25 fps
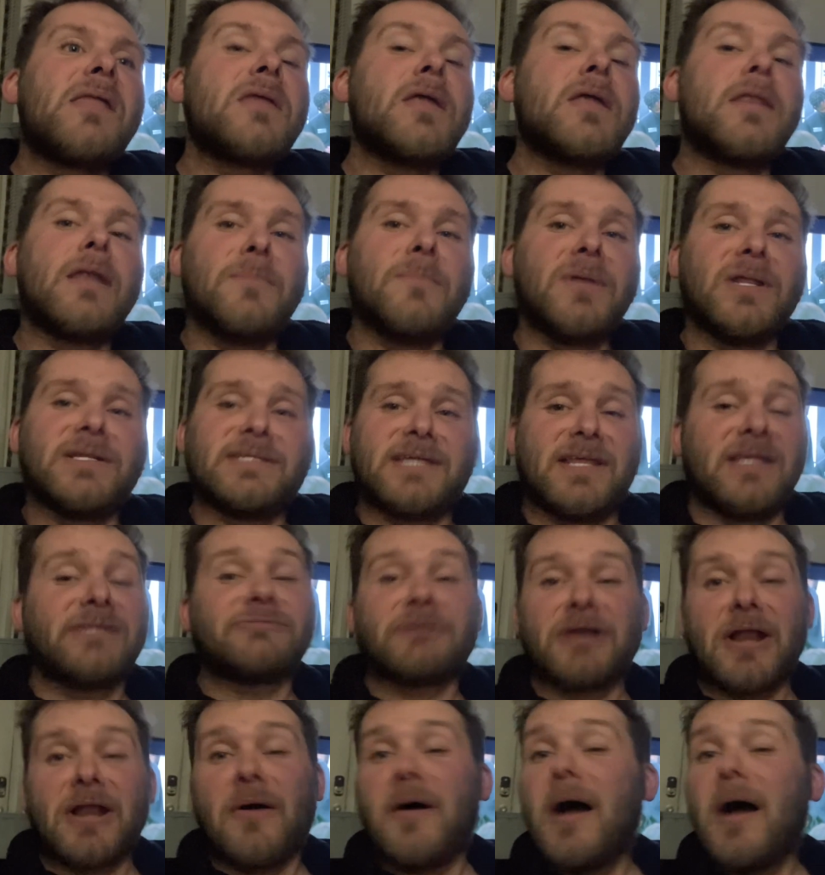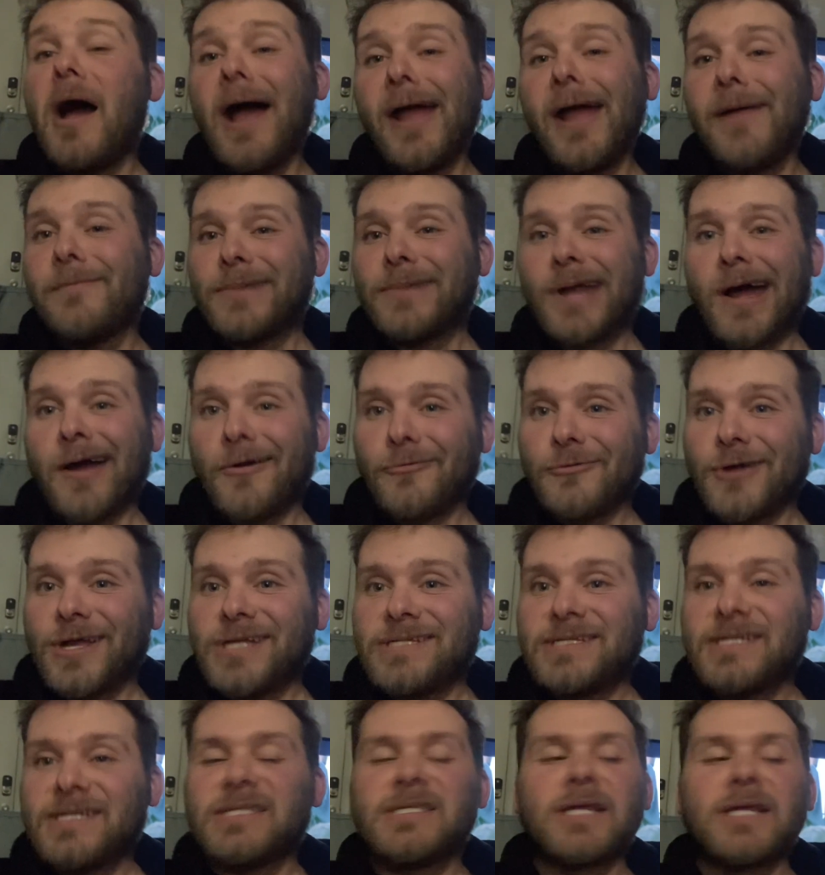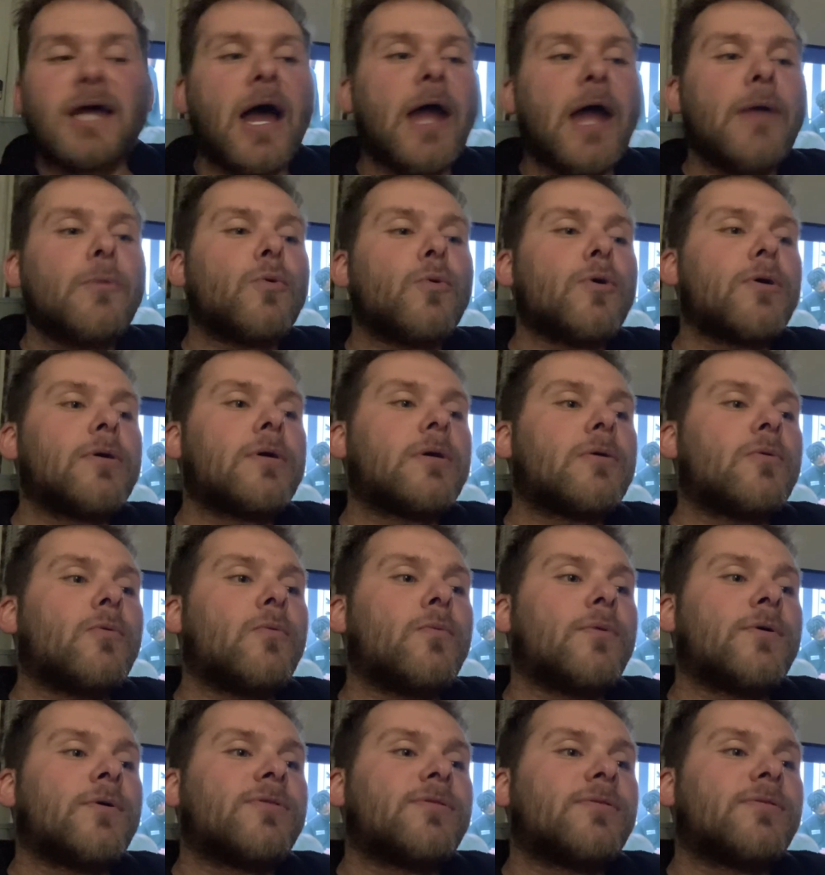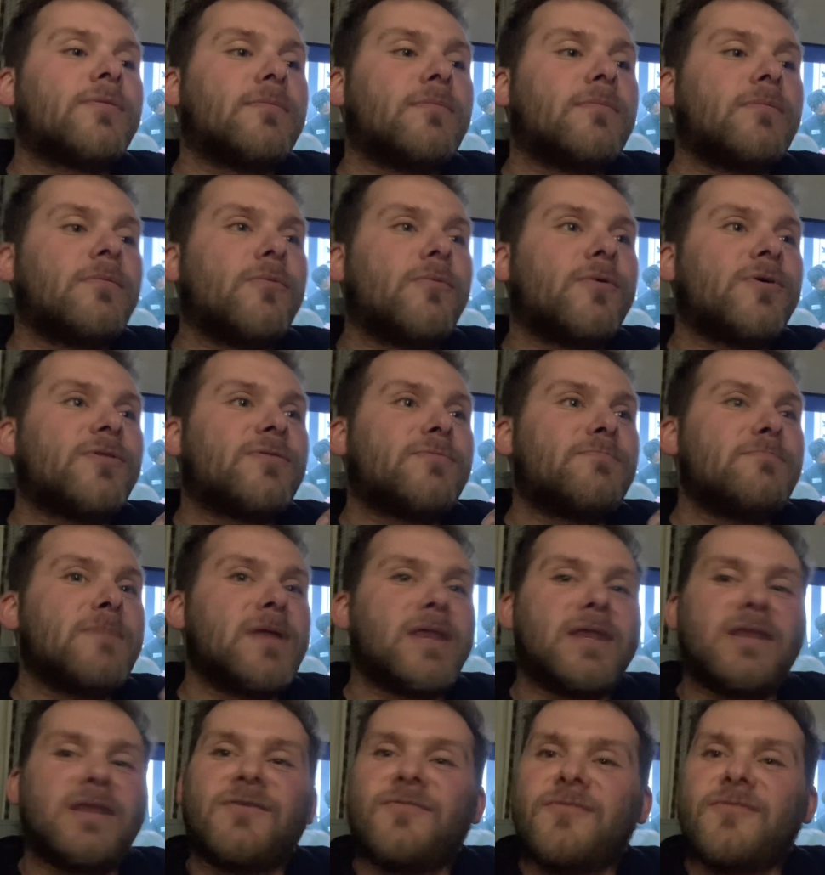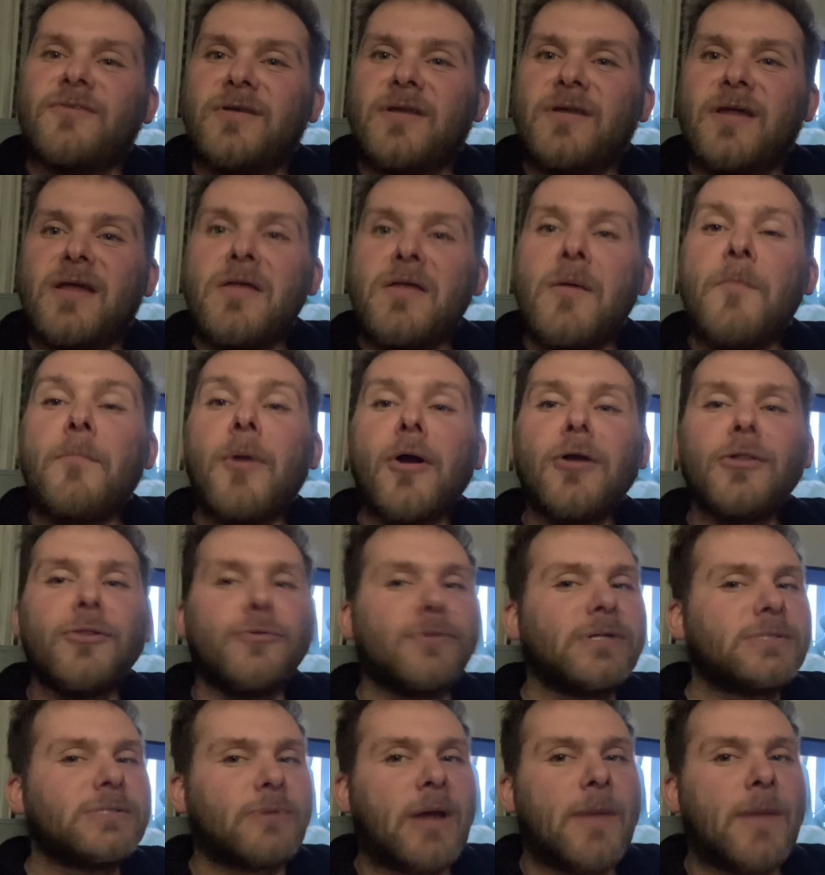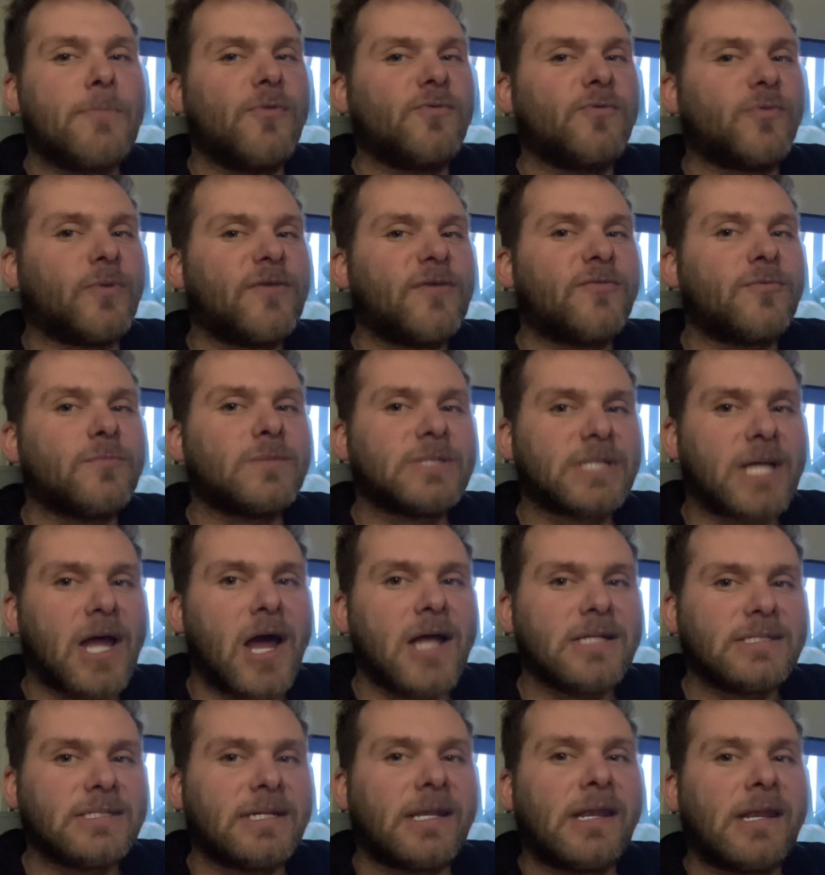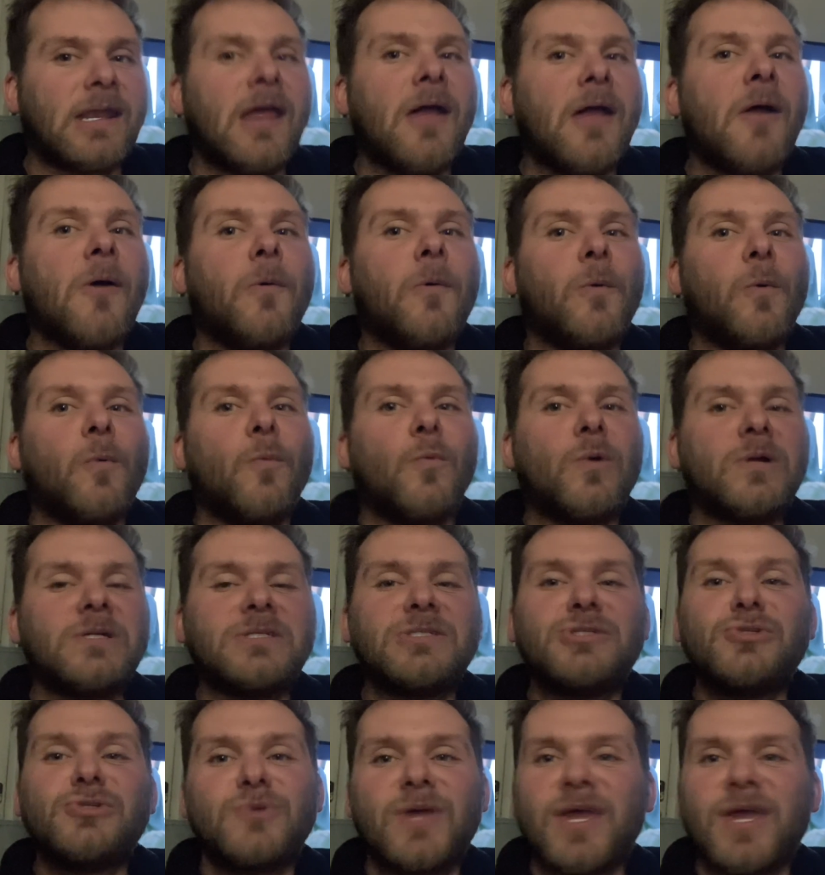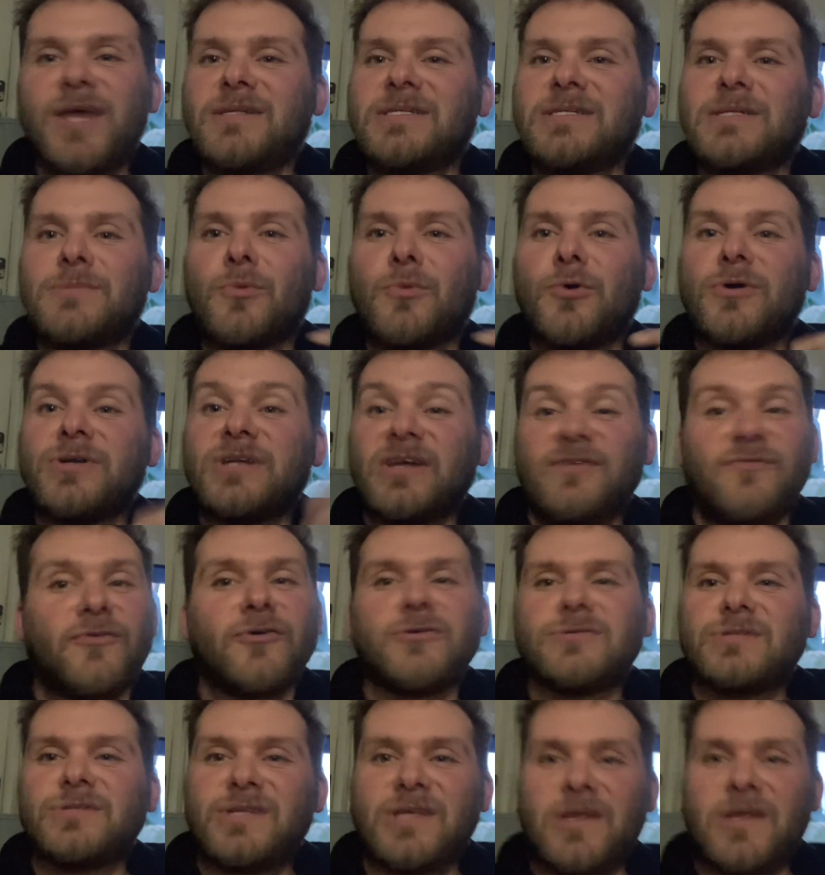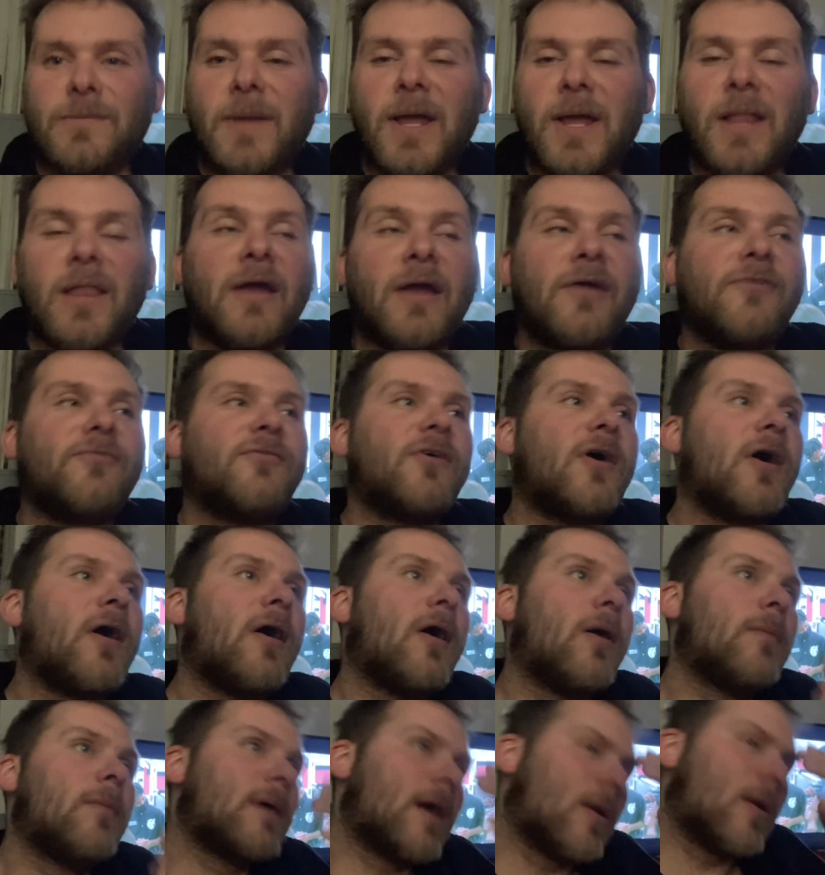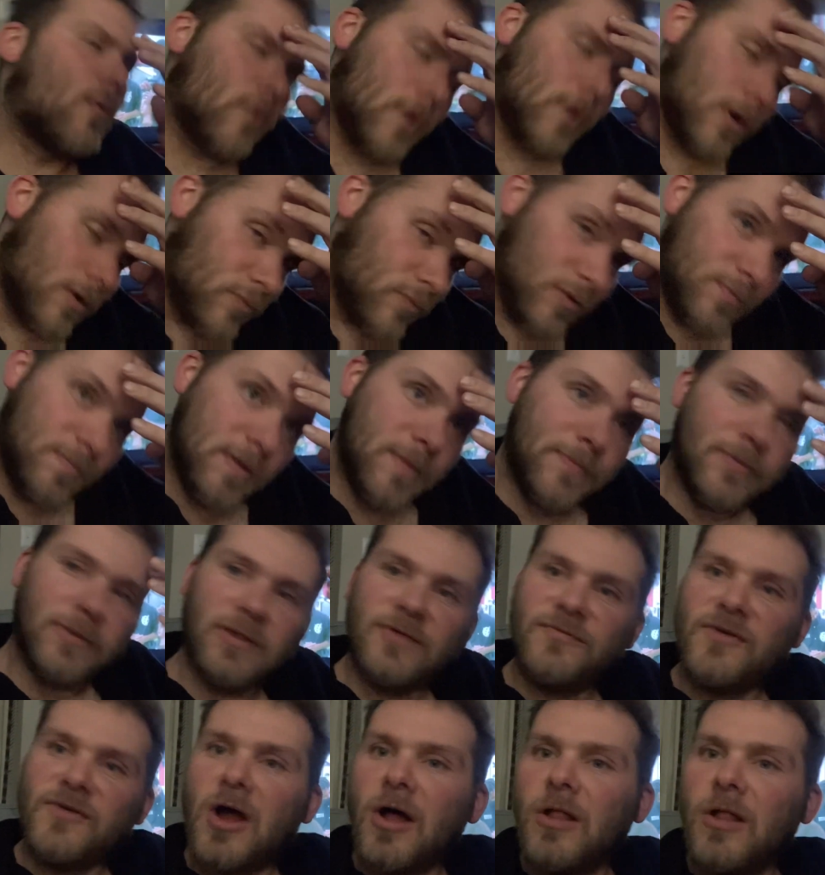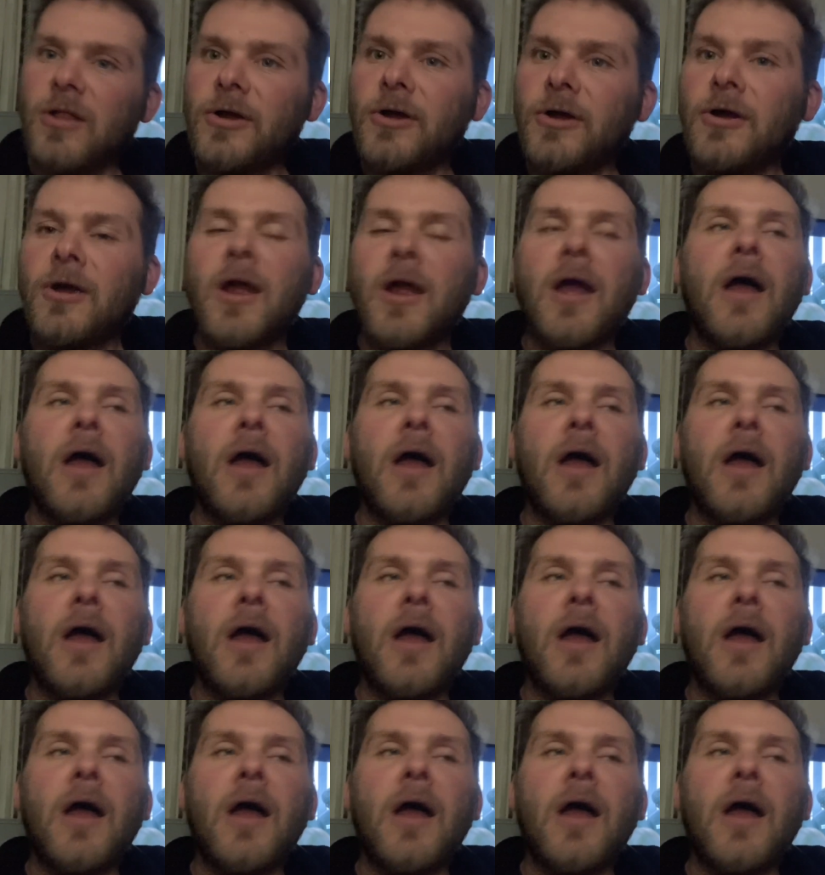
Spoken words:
I'm going to say this right now. I am not racist. I work with many different. Part of the reason why I moved away from Wisconsin was to get some more diversity in my life. I work with people of color.